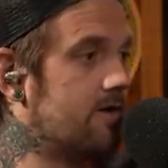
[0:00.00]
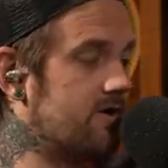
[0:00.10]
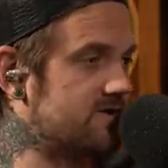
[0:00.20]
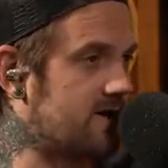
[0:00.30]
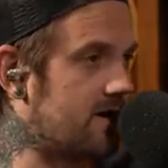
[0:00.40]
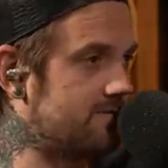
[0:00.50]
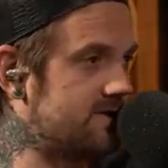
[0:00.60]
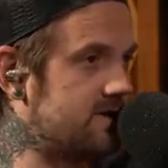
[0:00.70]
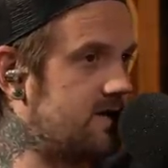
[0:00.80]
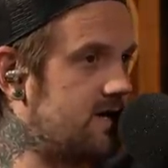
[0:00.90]
Chris
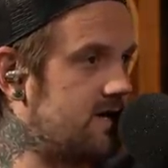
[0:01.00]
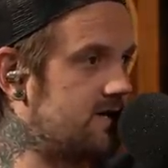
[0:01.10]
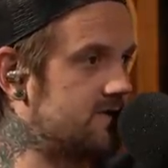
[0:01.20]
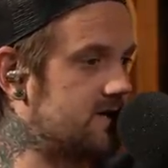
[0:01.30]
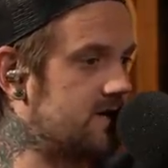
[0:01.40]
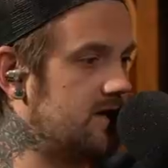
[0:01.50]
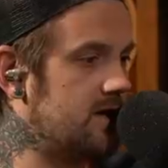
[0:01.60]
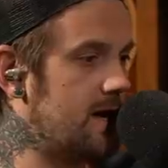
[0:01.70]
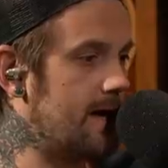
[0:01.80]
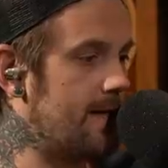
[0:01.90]
Thompson is
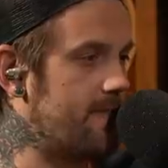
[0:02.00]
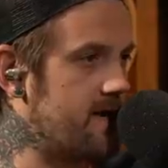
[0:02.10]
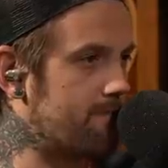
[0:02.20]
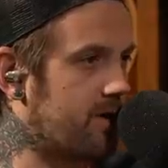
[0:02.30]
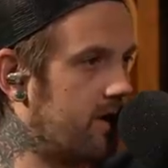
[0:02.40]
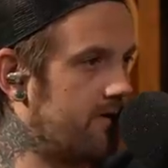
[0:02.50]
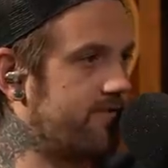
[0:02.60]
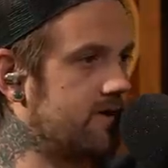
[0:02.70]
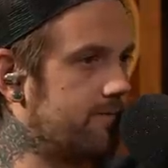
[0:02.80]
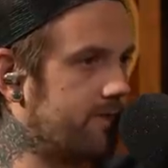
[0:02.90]
the
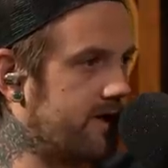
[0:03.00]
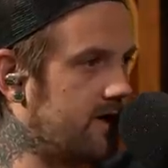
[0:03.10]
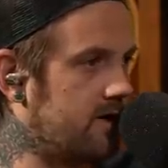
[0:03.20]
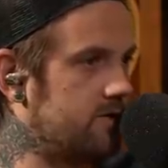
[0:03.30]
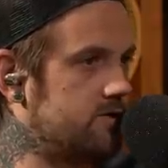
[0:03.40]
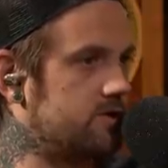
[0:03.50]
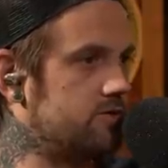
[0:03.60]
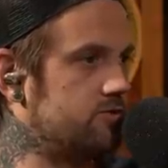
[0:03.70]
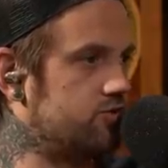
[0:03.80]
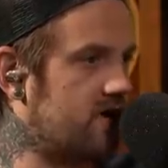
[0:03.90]
perfect player
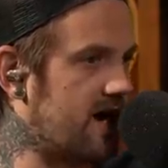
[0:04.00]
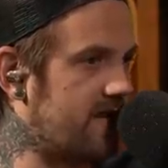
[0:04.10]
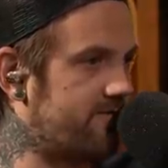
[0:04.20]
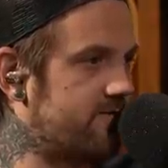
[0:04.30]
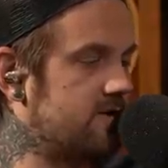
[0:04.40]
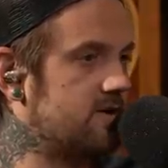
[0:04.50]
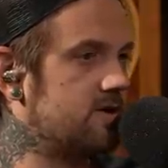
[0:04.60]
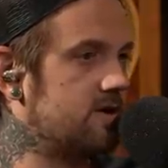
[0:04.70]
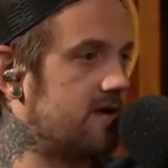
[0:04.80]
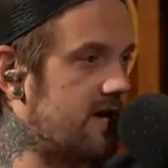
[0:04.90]
to draft
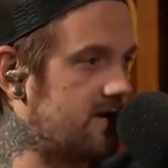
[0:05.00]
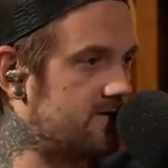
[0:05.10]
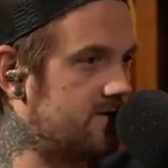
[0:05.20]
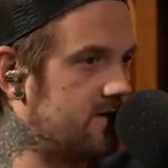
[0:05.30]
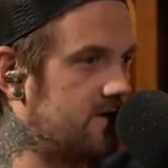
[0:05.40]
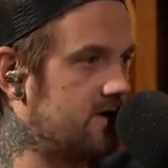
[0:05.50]
late,